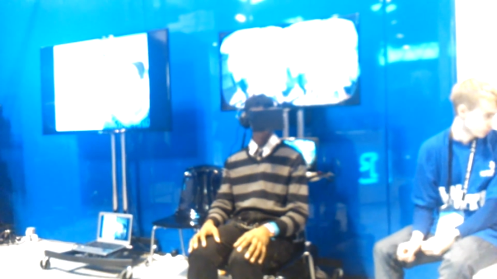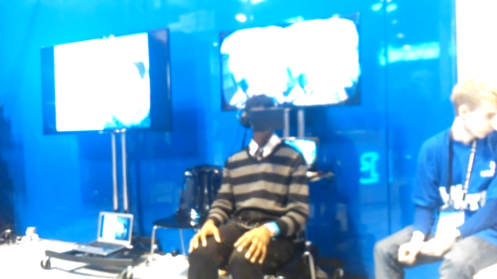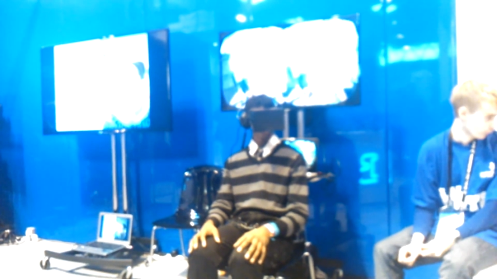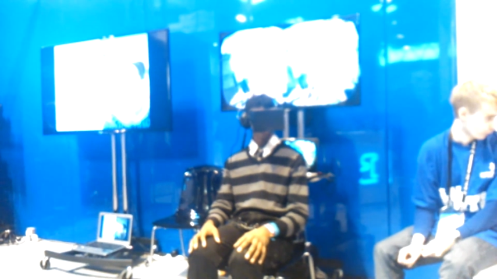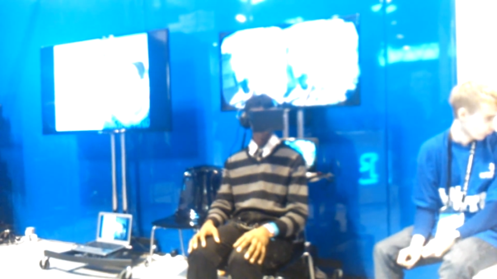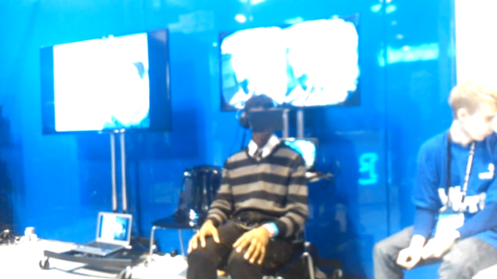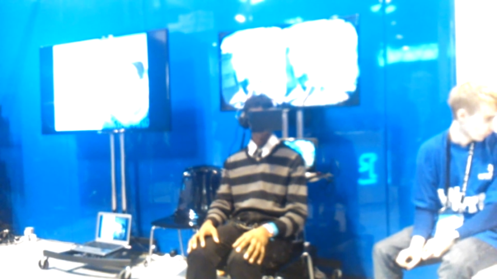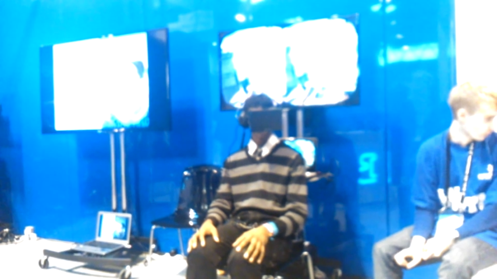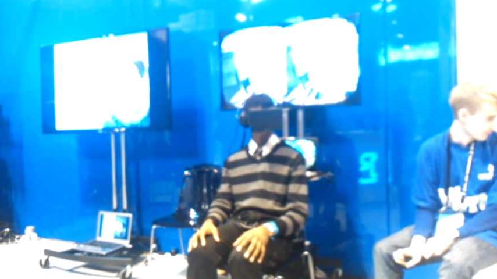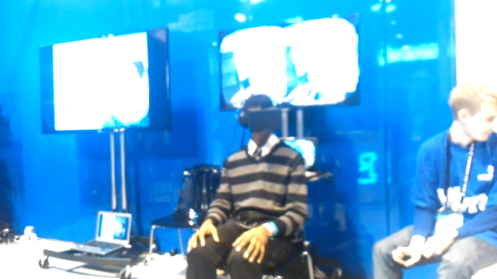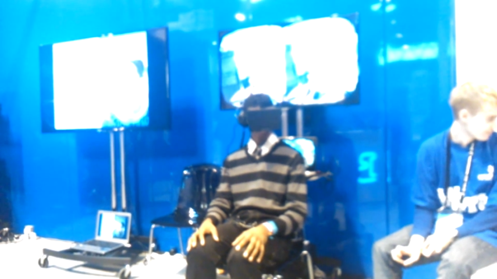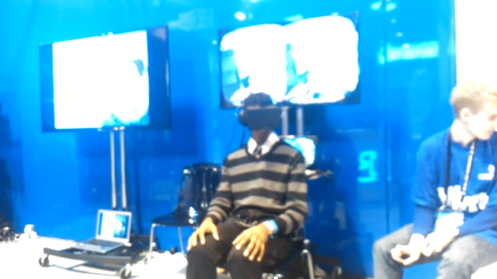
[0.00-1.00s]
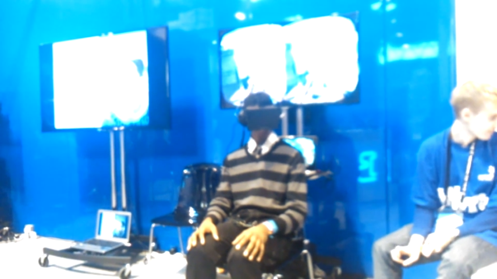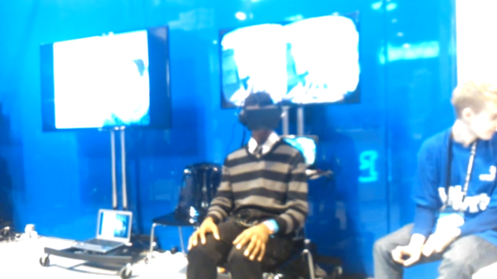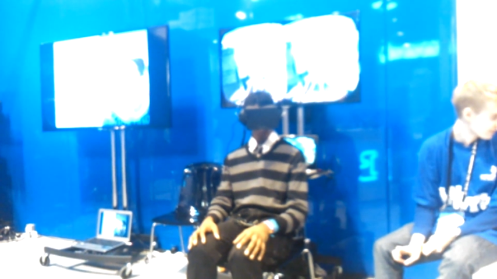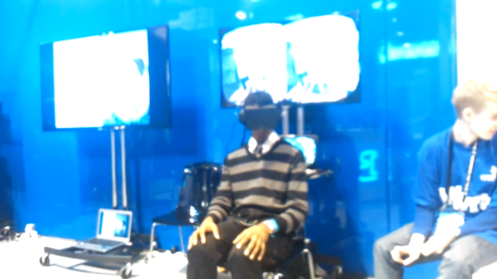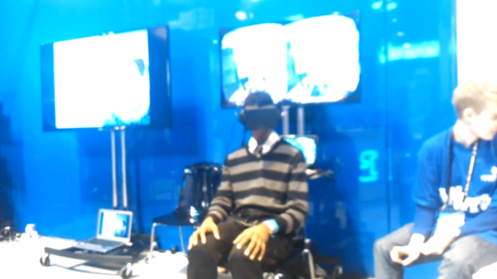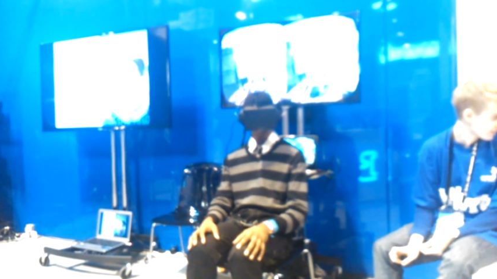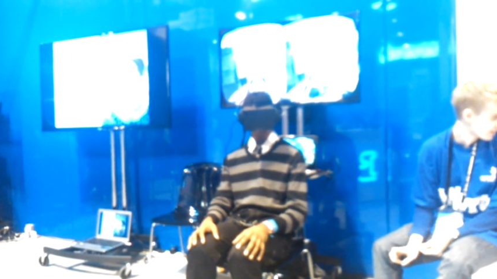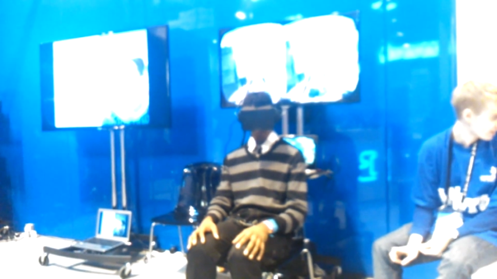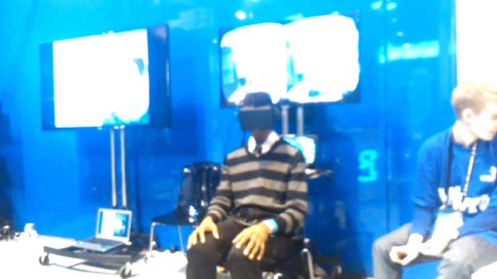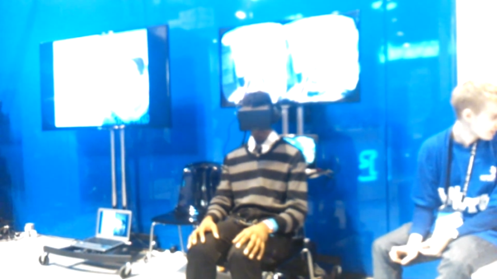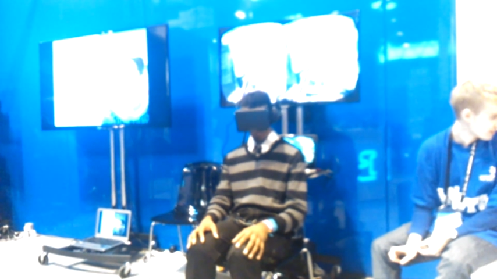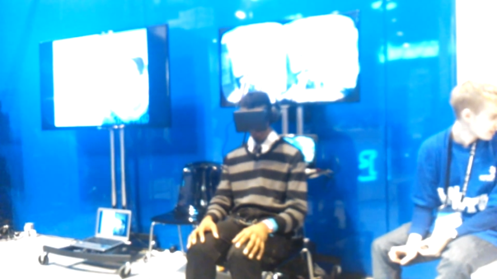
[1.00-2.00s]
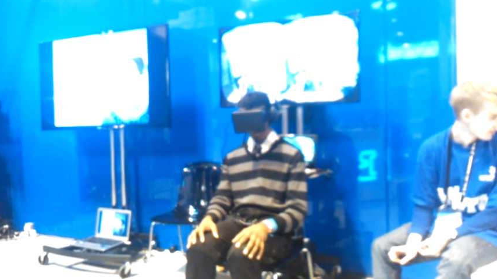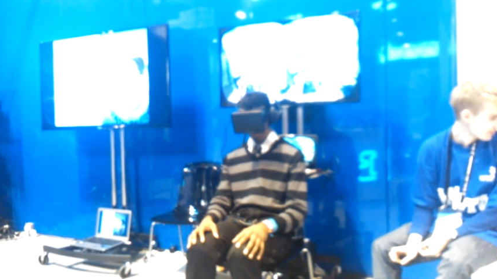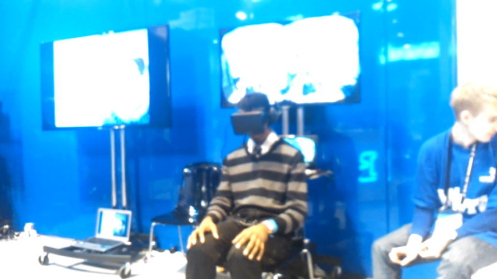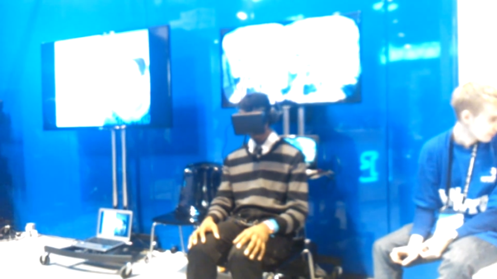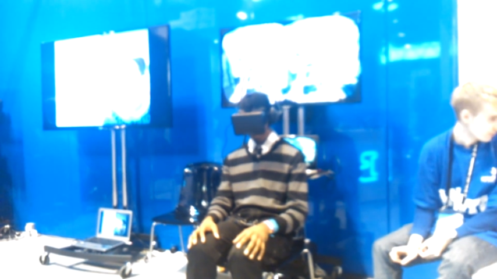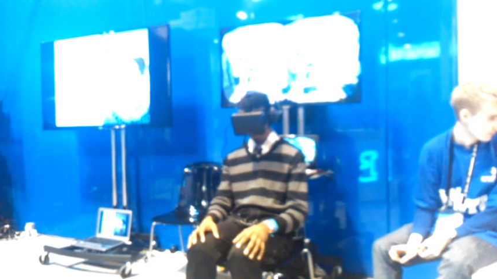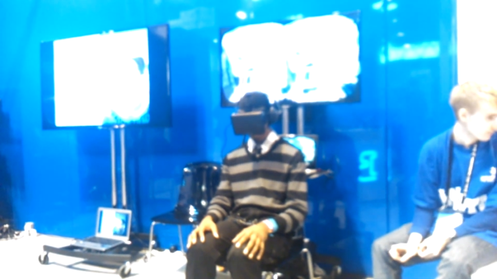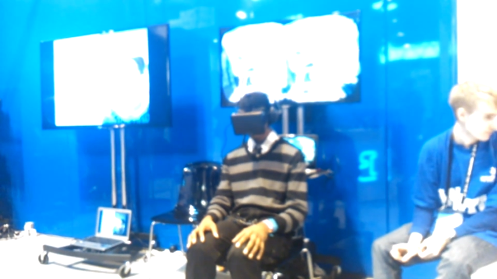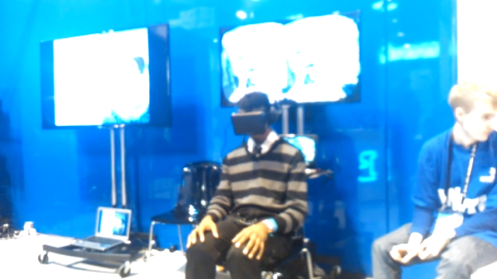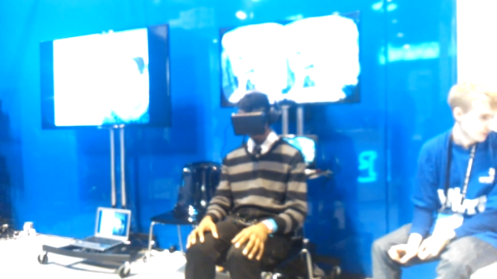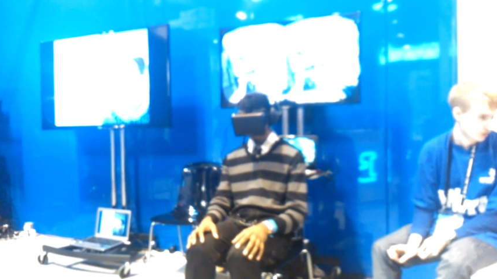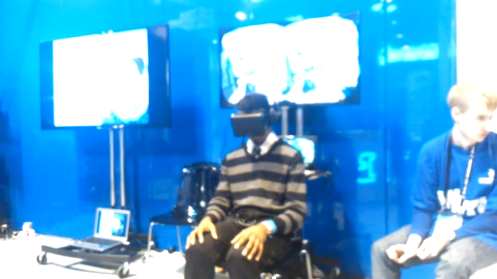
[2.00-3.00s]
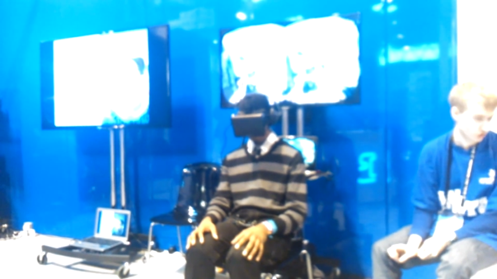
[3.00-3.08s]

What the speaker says: No face is visible, so there are no lips to read.